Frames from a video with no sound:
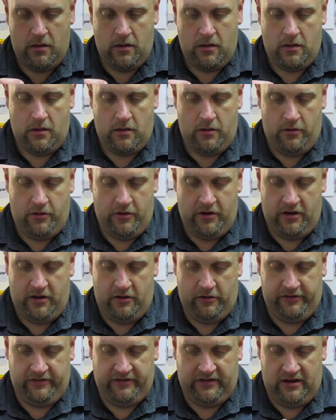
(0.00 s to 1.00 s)
I don't know how
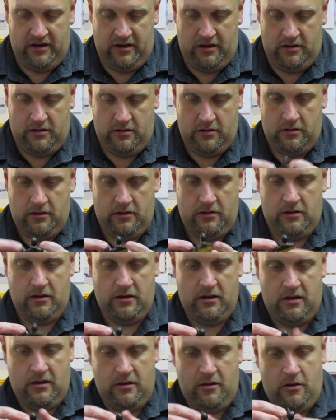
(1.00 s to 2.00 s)
he's going to
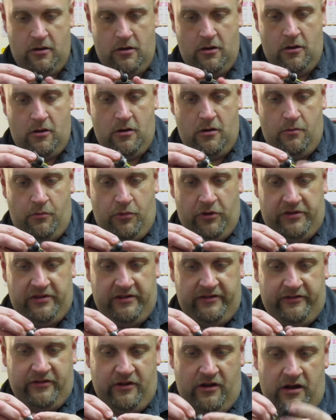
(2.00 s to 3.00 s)
put
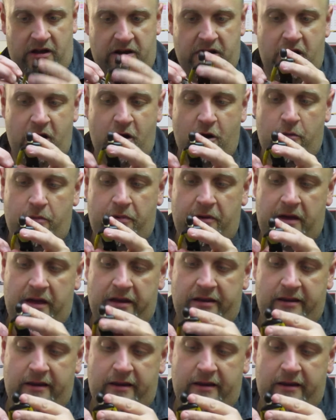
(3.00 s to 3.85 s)
this on there, but